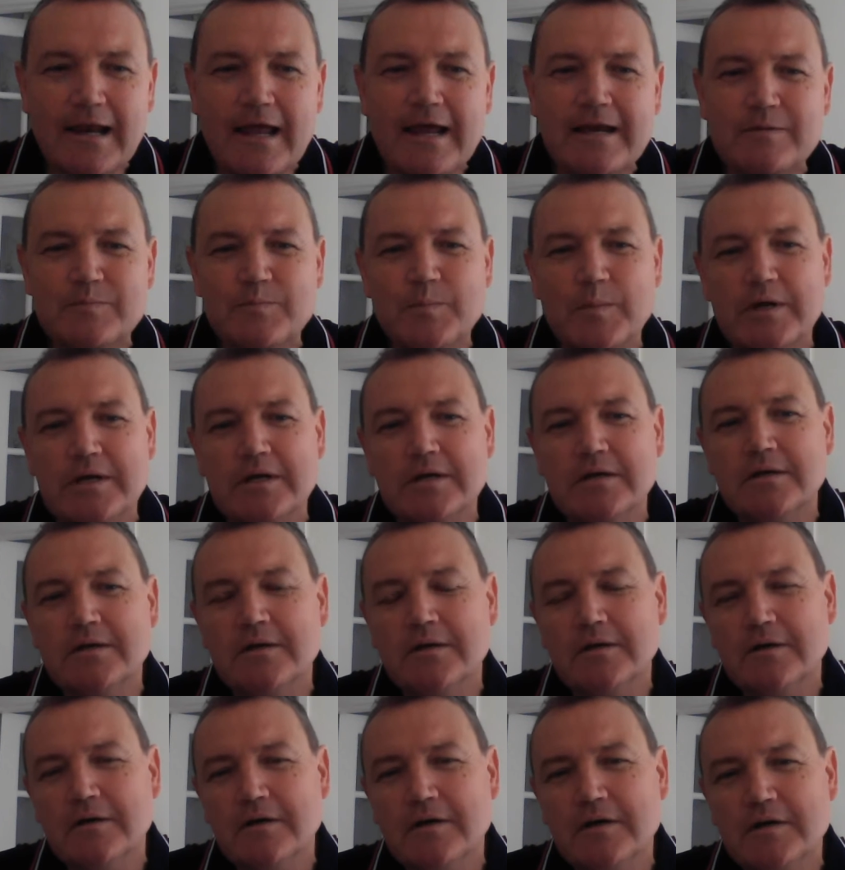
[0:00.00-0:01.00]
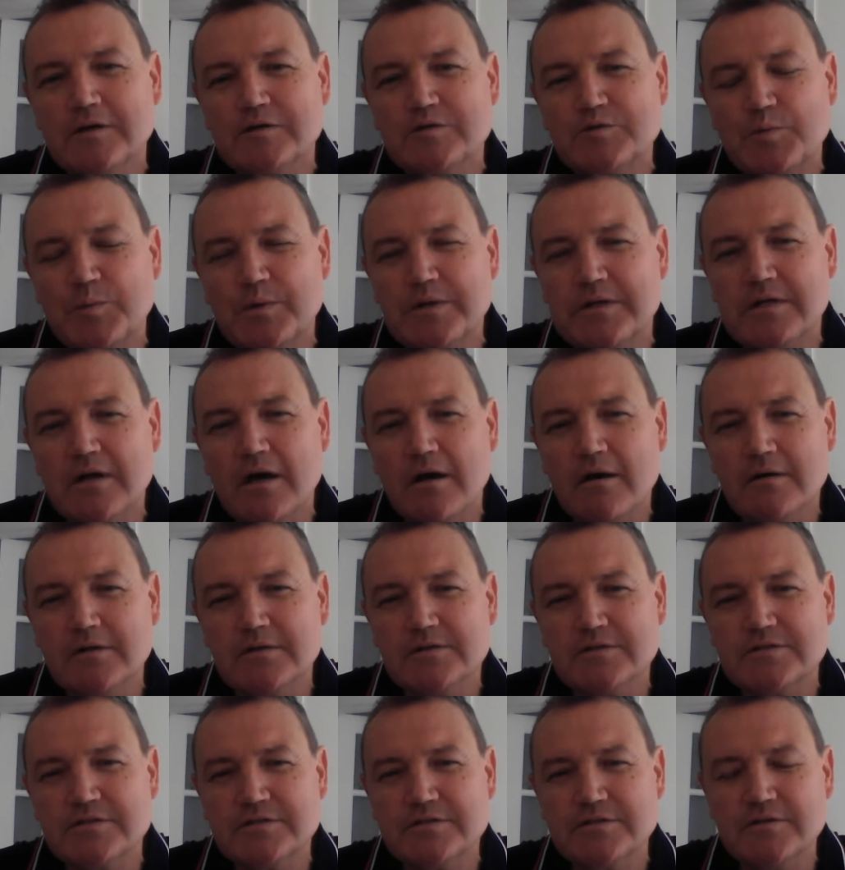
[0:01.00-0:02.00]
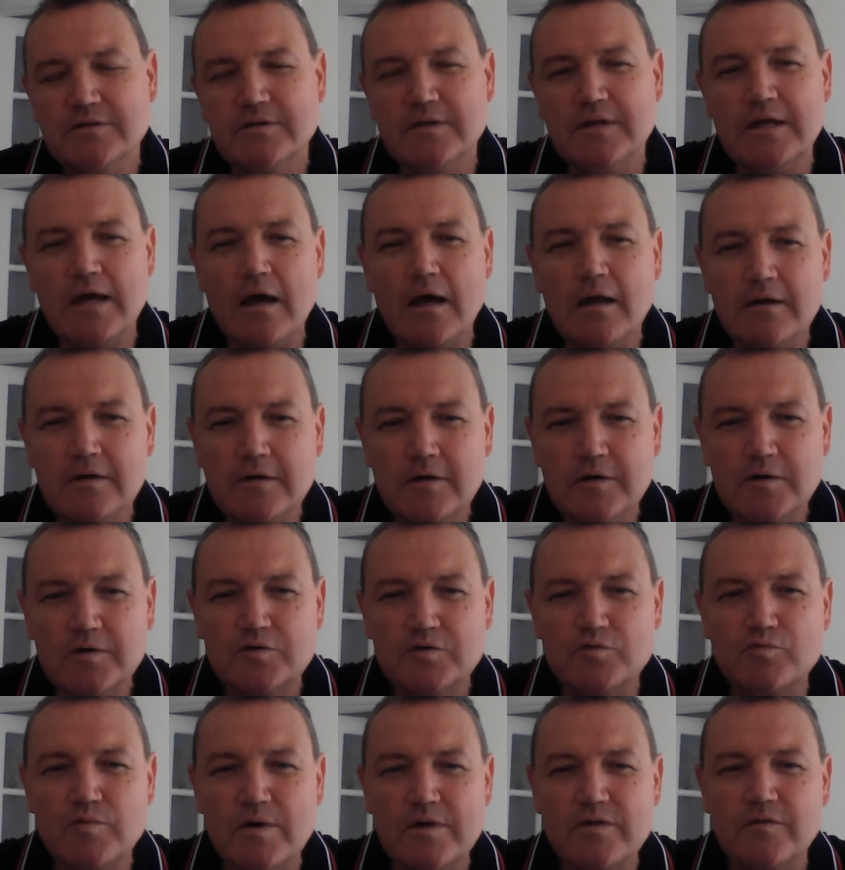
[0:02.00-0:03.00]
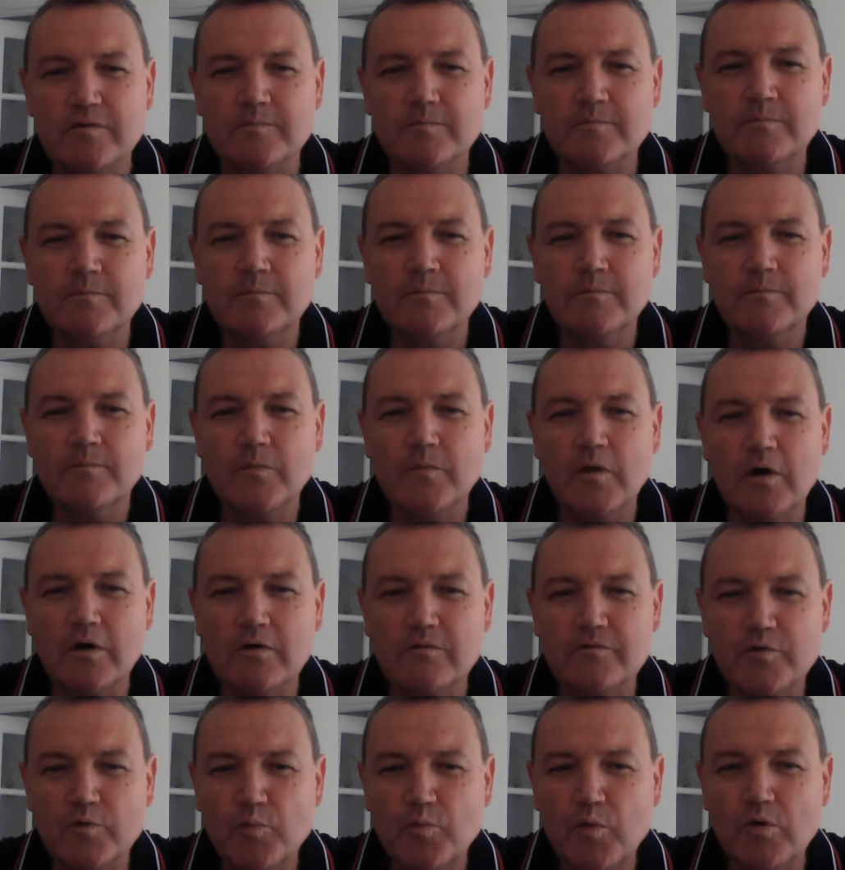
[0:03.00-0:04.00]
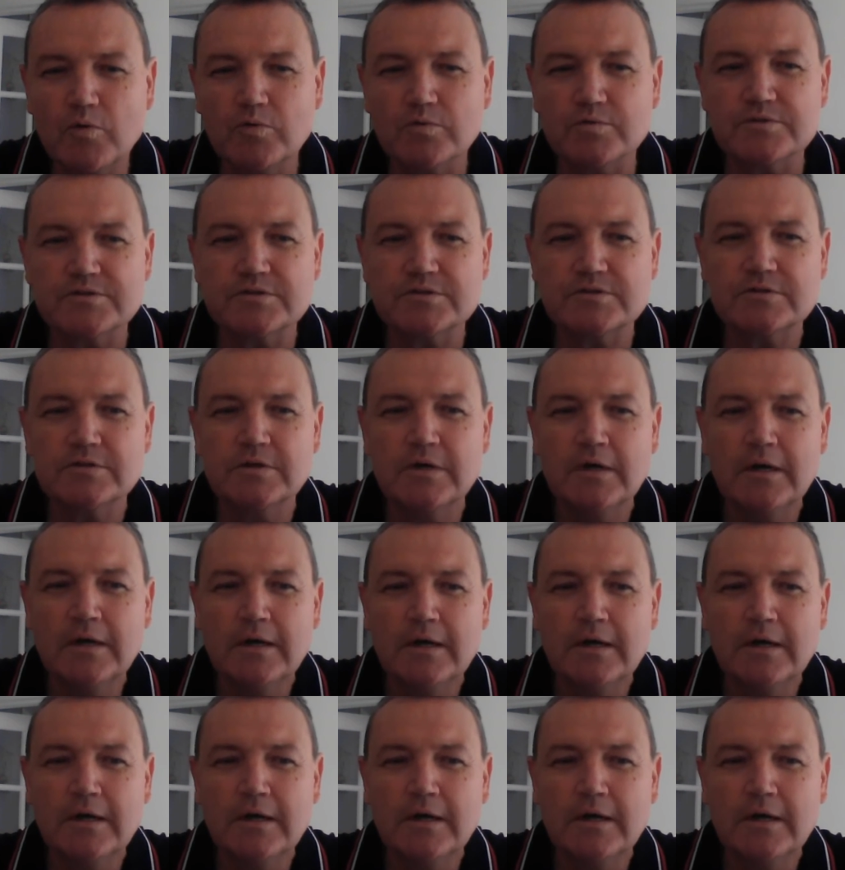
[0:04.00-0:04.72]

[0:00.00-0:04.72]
led me as we danced to the unheard rhythm of the waltz.